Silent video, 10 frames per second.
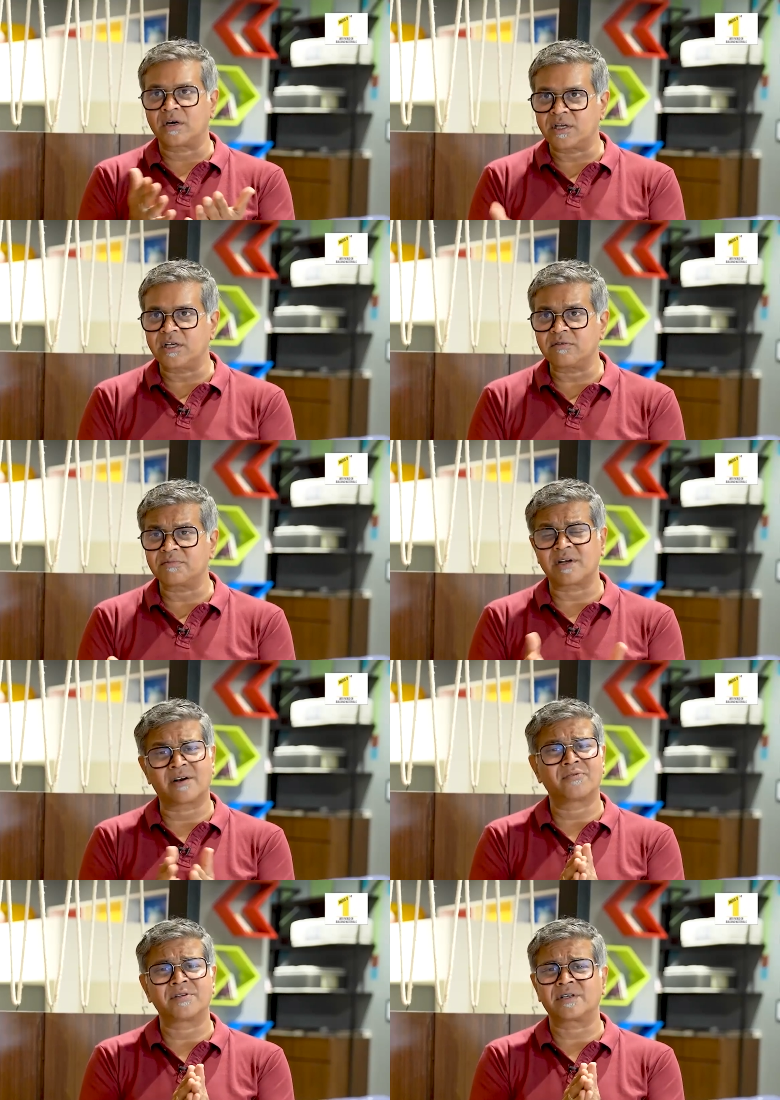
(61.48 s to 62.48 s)
our teams, and
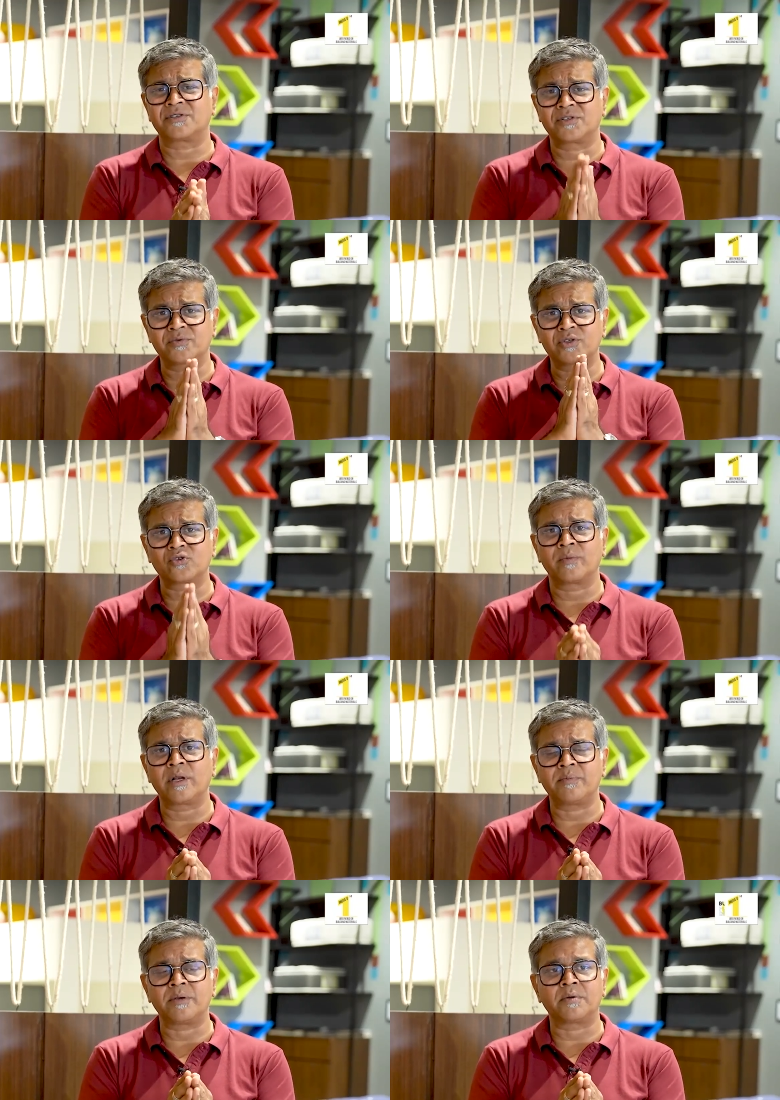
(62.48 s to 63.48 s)
after discussions with so
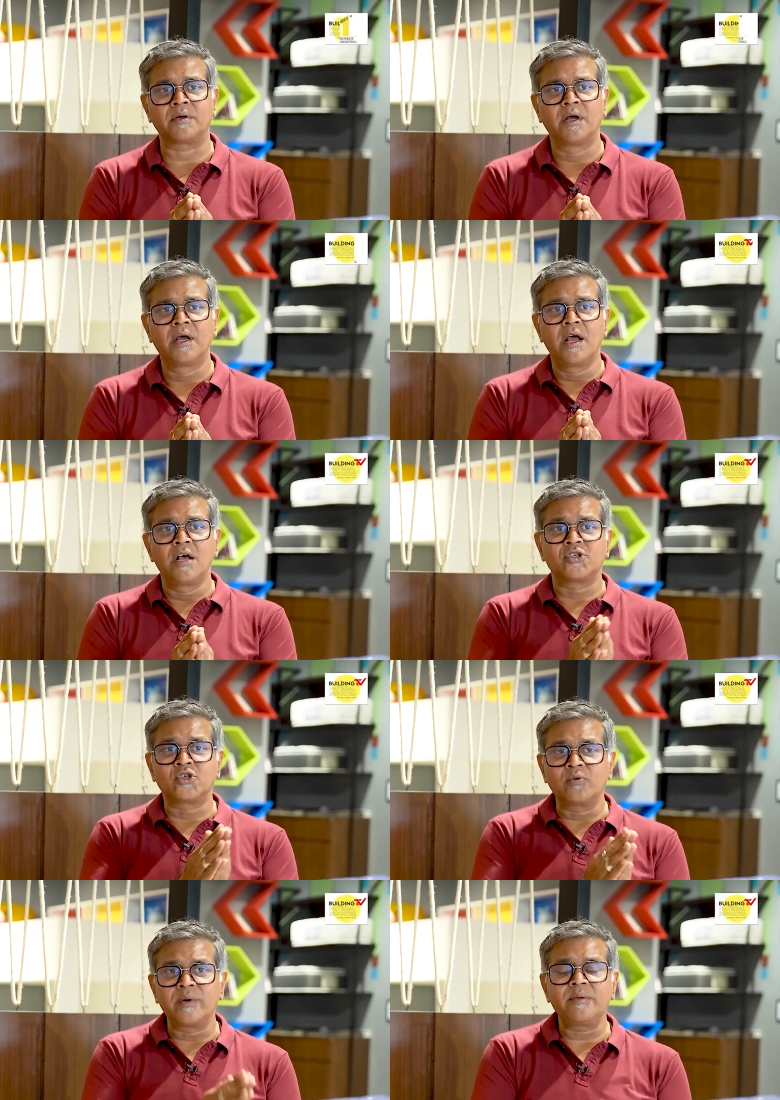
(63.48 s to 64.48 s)
many
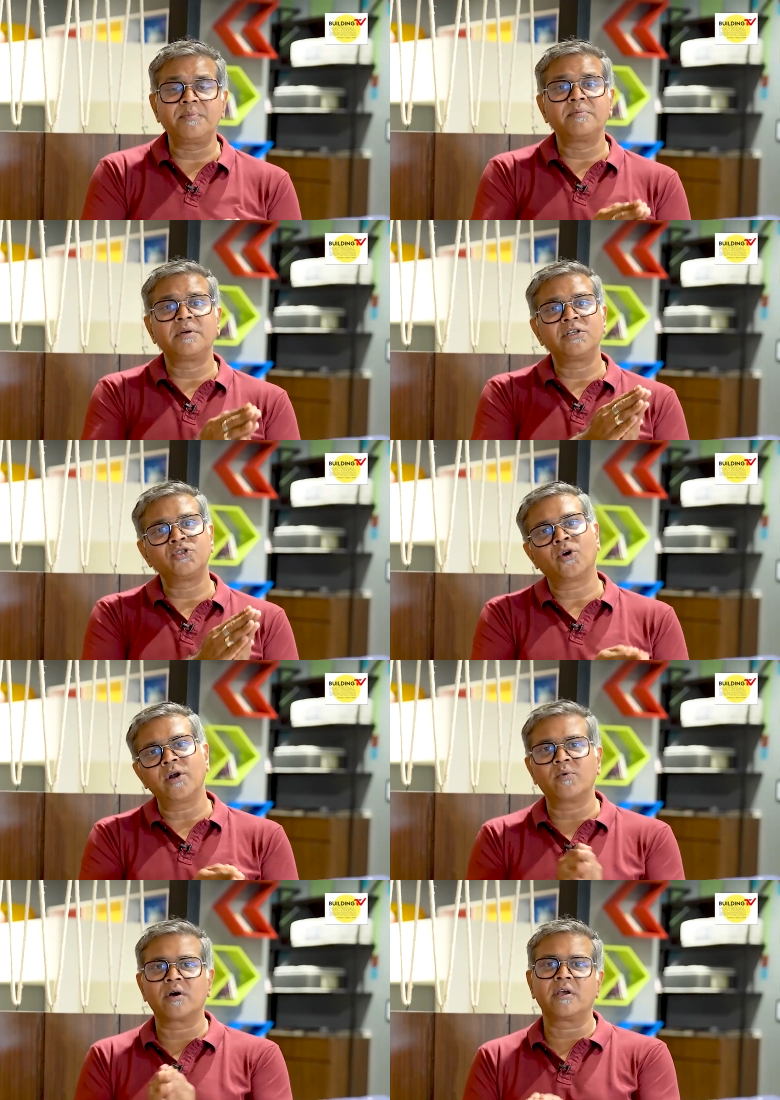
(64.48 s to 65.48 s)
people
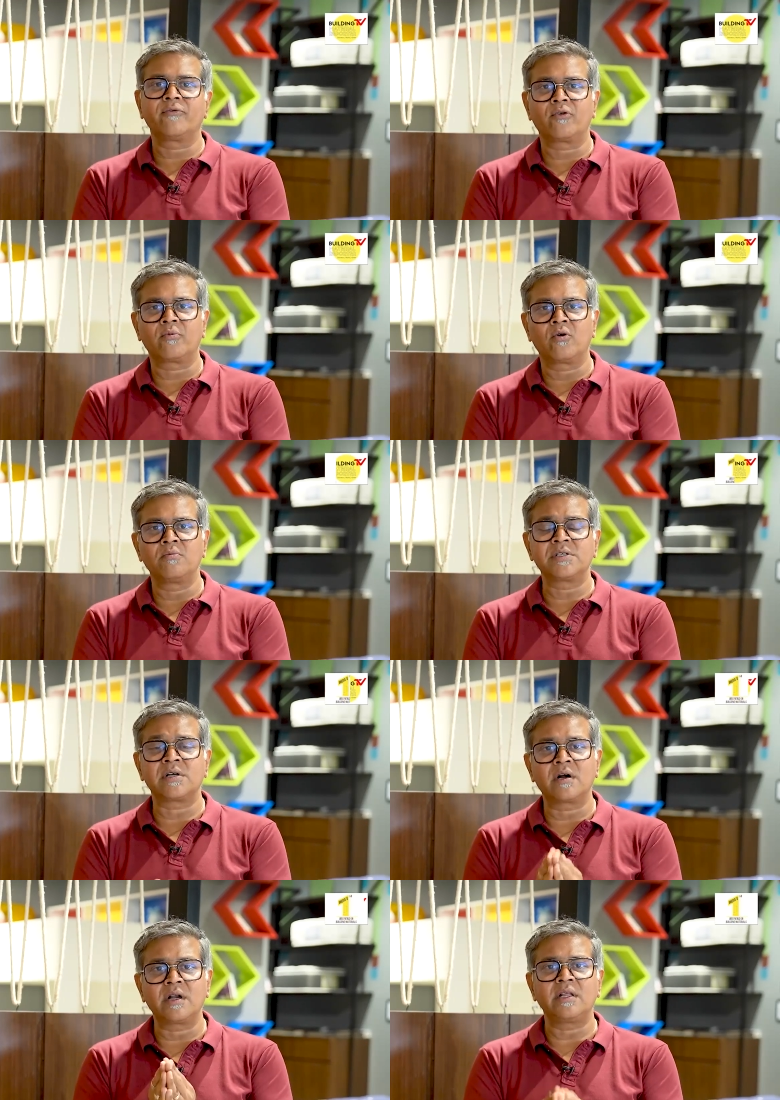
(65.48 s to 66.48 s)
enjoyed working from home.
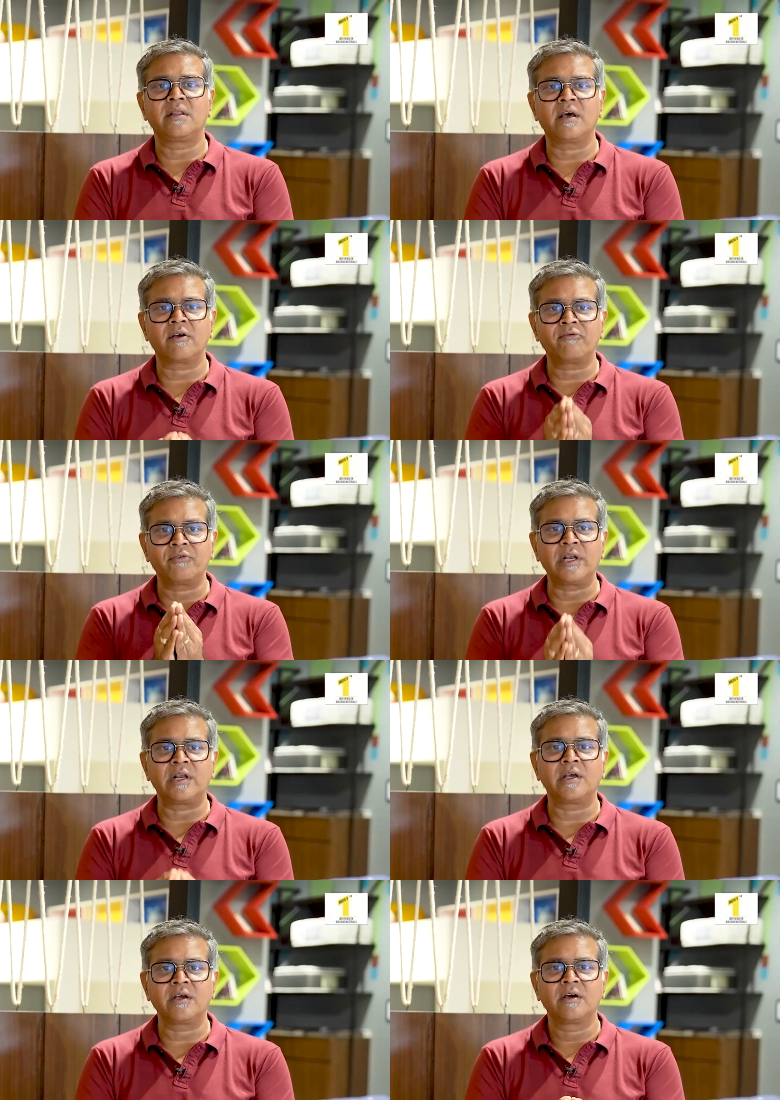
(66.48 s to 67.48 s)
Suddenly they are
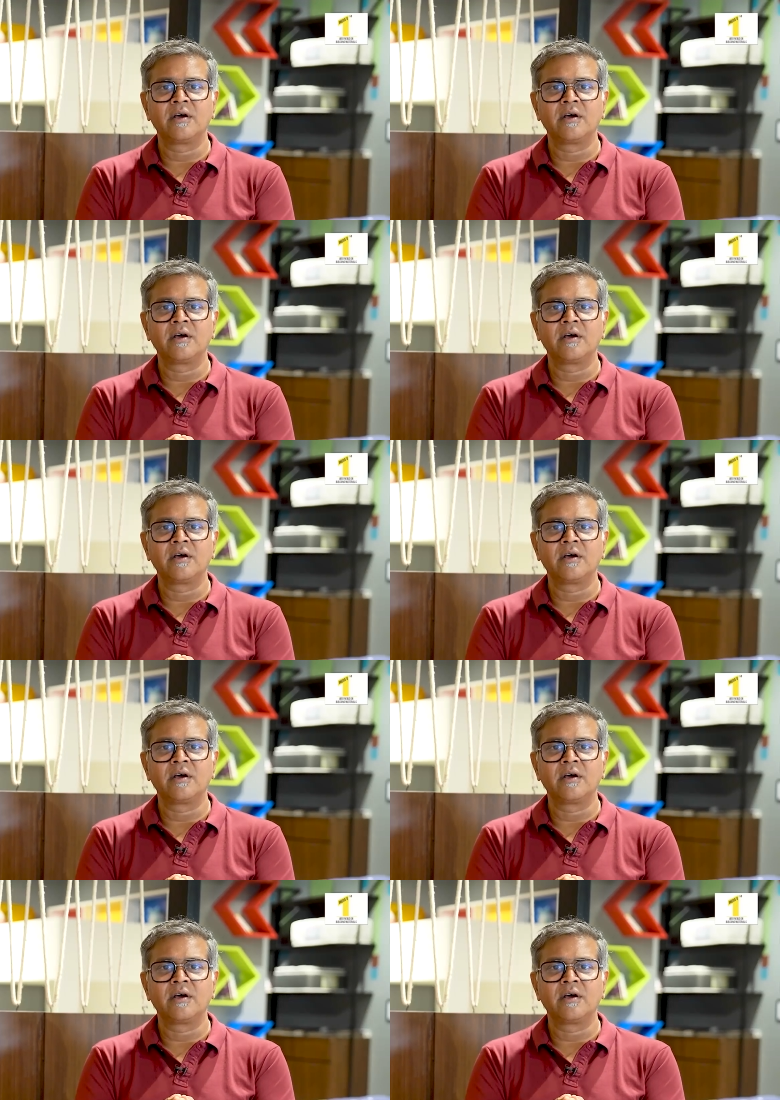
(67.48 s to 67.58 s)
feeling